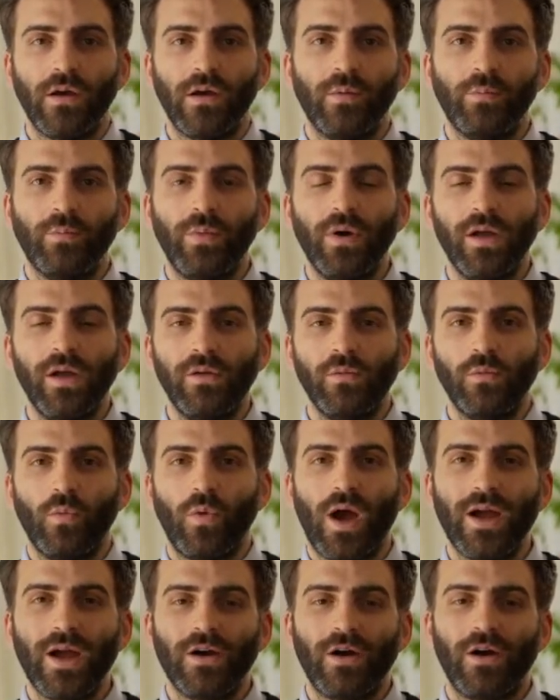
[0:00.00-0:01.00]
But
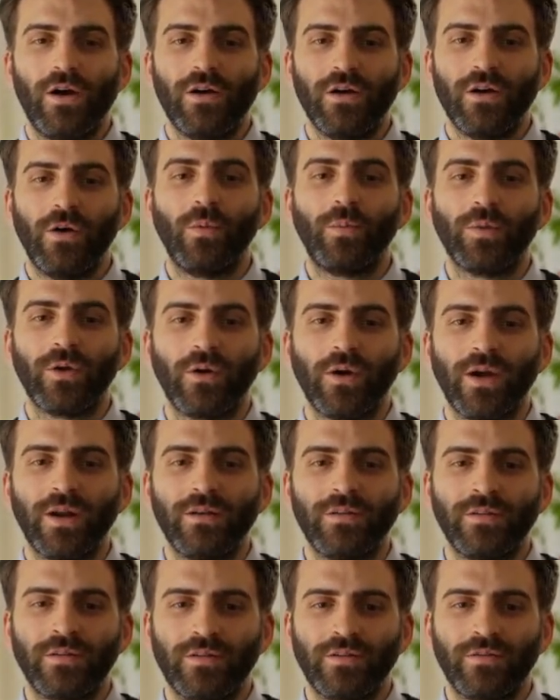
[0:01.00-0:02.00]
why are
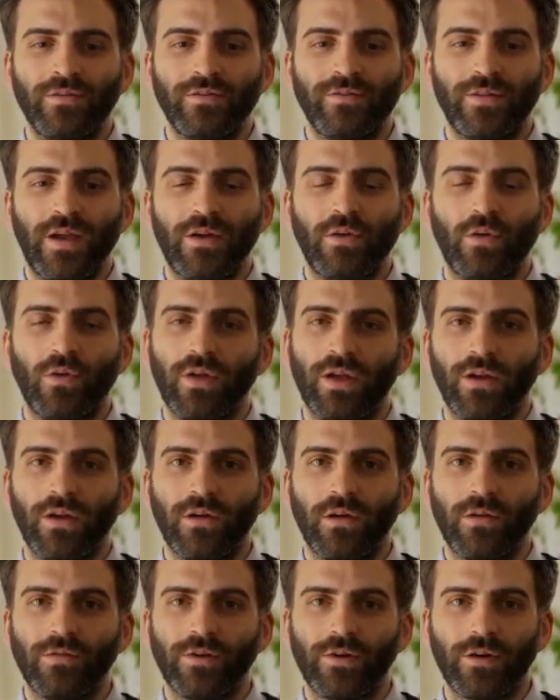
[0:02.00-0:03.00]
opioids fatal in
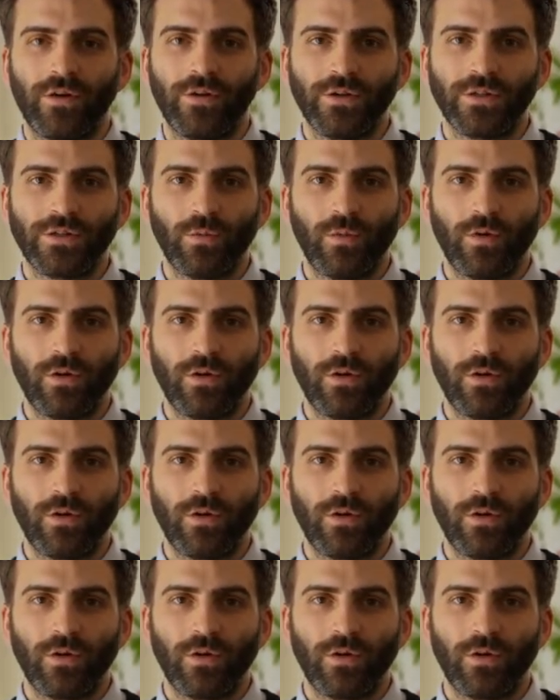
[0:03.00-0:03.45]
overdose? What